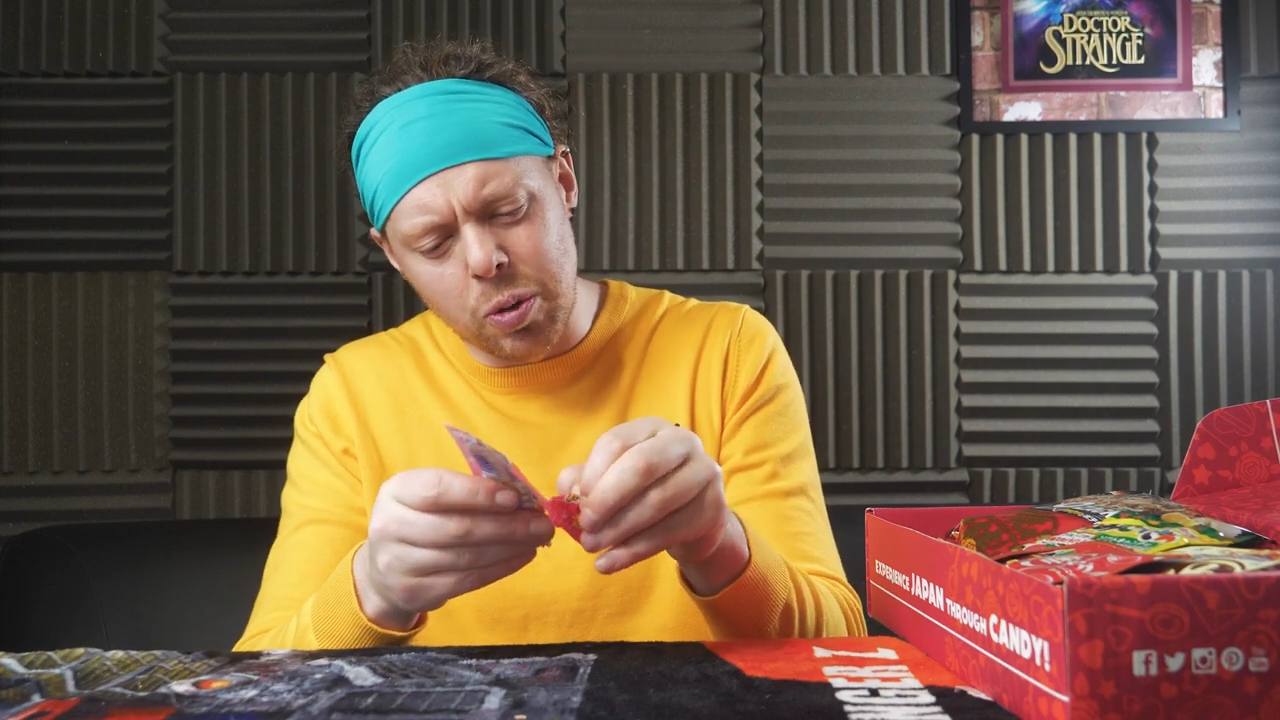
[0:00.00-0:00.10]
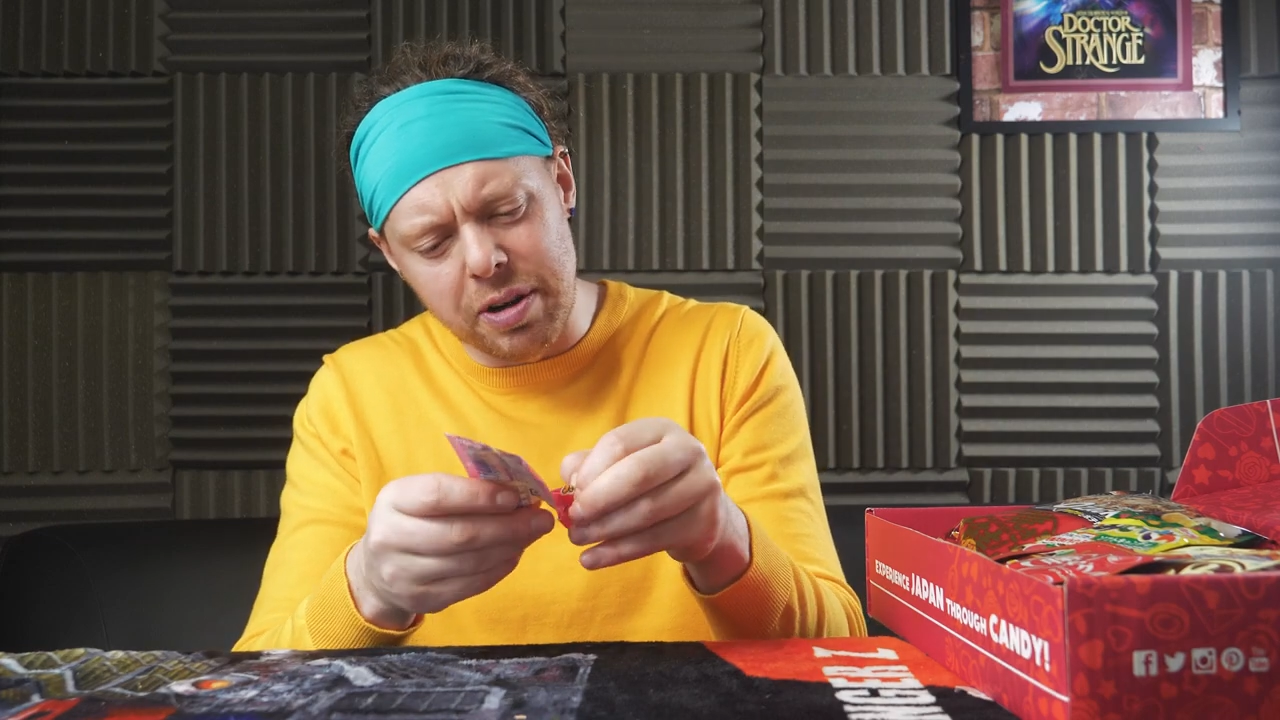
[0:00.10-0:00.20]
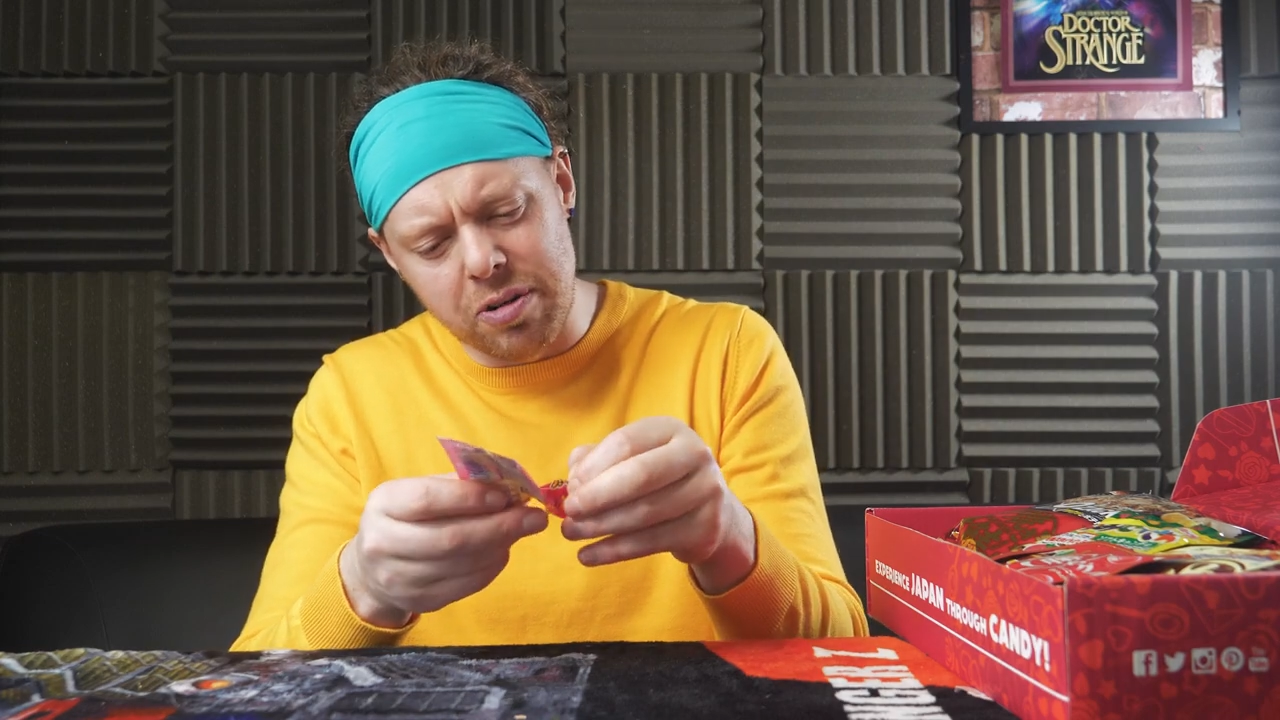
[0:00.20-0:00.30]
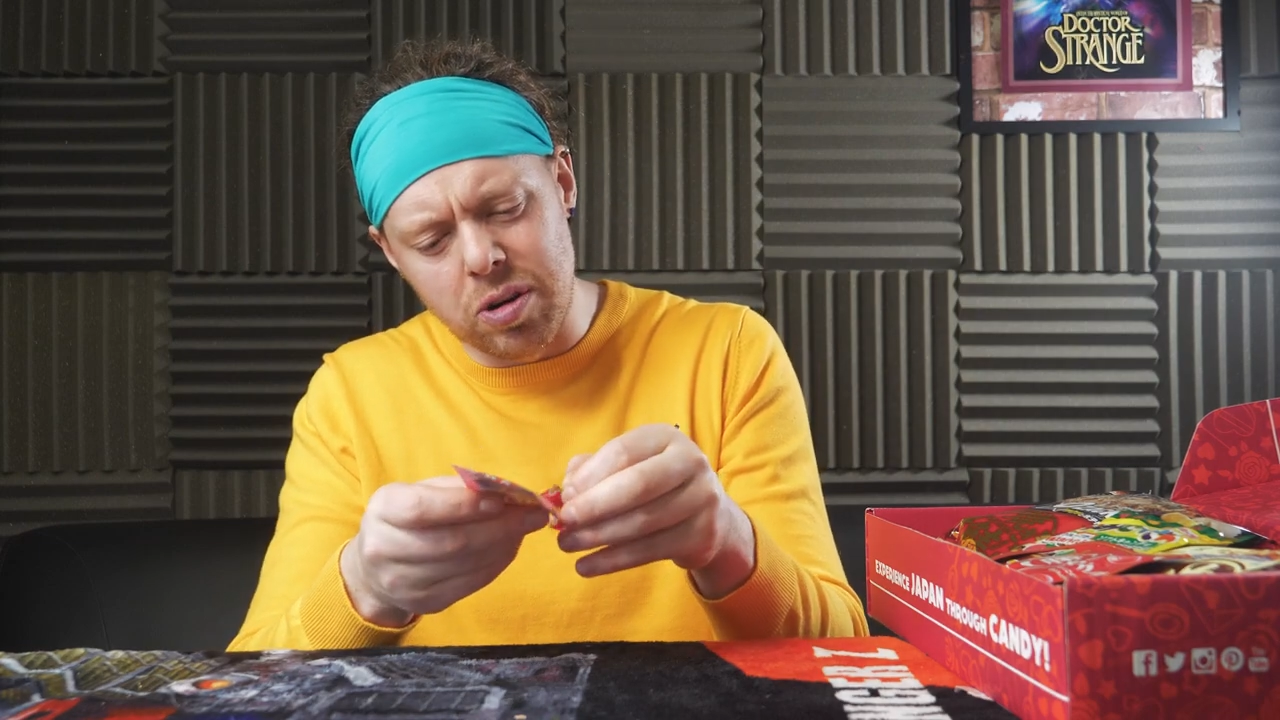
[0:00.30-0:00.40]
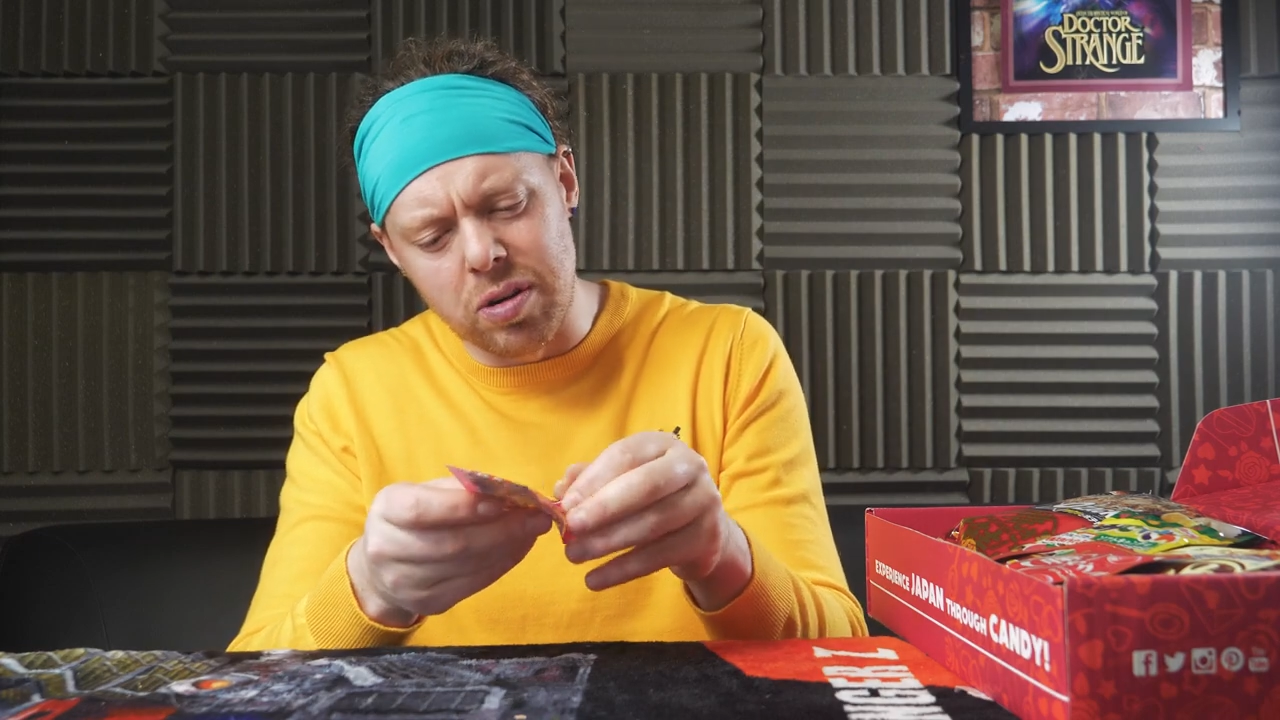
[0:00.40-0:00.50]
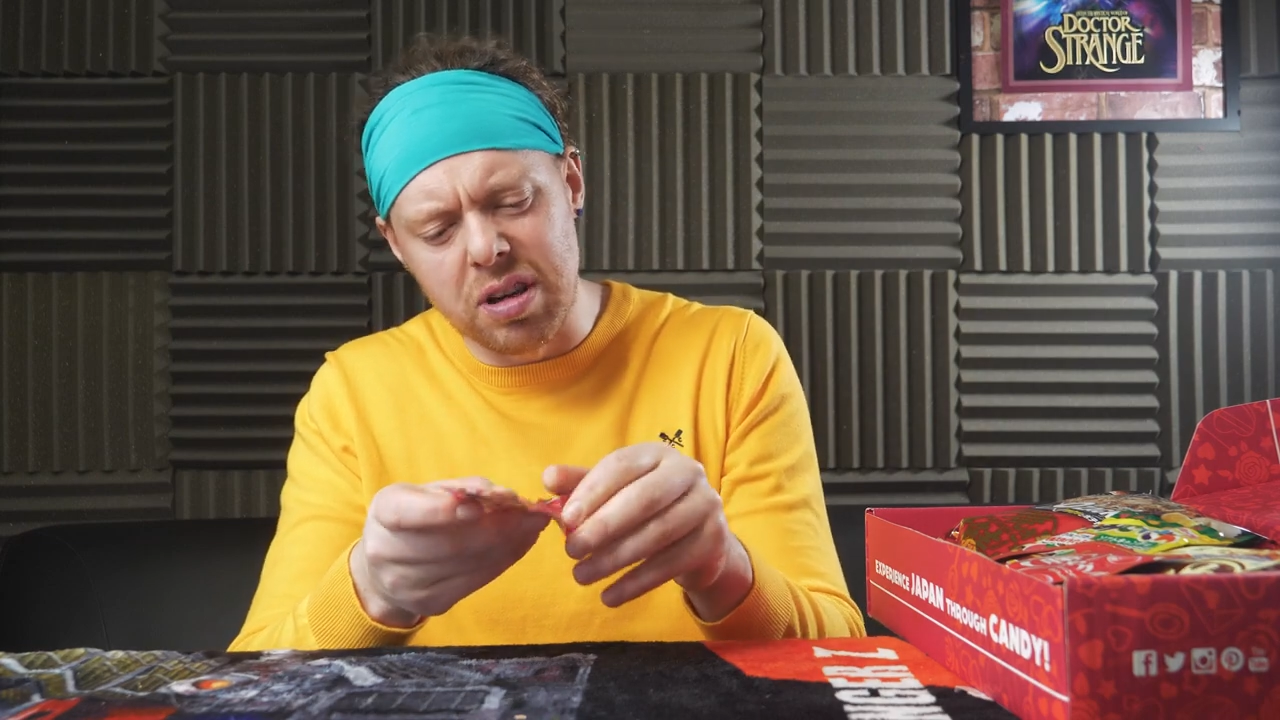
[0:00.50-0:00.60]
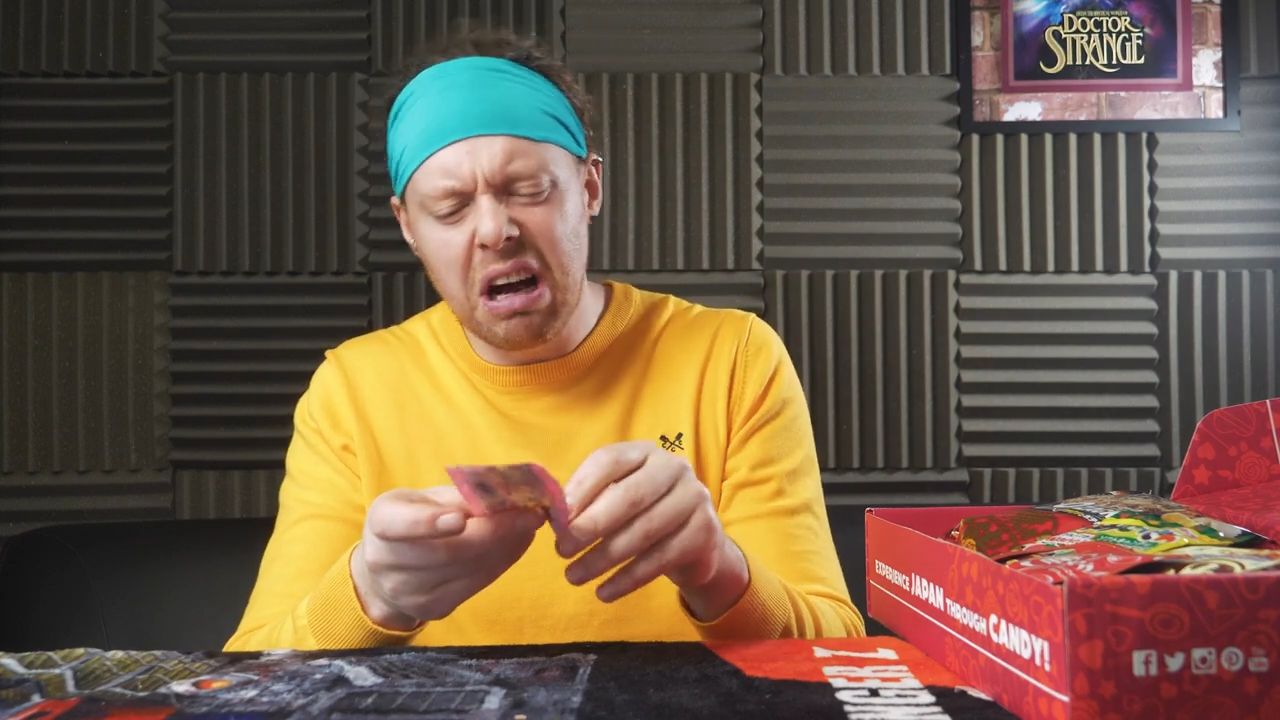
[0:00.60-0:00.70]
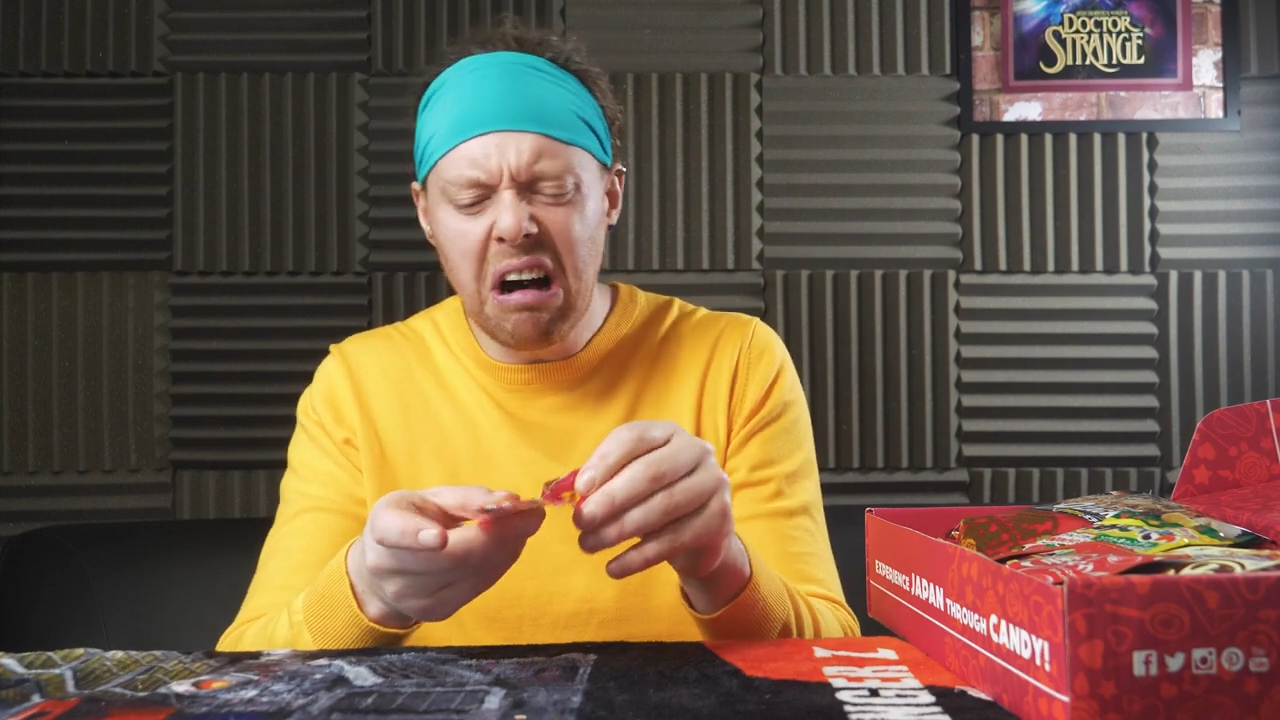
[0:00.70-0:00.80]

going wrong.